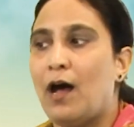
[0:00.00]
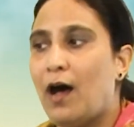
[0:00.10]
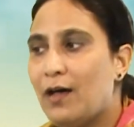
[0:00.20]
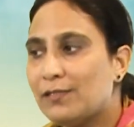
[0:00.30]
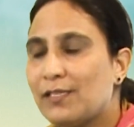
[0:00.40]

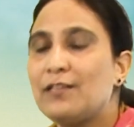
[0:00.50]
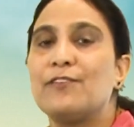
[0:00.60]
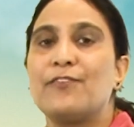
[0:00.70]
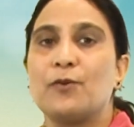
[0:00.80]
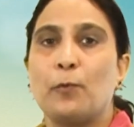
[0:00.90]
asking
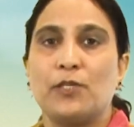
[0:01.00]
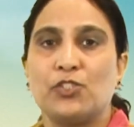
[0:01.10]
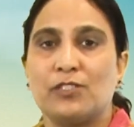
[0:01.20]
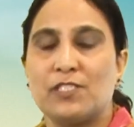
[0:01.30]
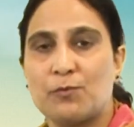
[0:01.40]
different
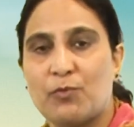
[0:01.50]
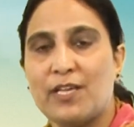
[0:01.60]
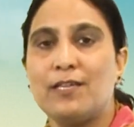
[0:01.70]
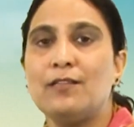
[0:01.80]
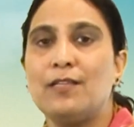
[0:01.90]
questions,
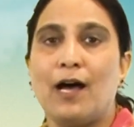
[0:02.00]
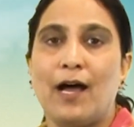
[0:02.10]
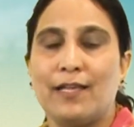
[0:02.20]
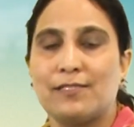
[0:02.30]
breaking the ice,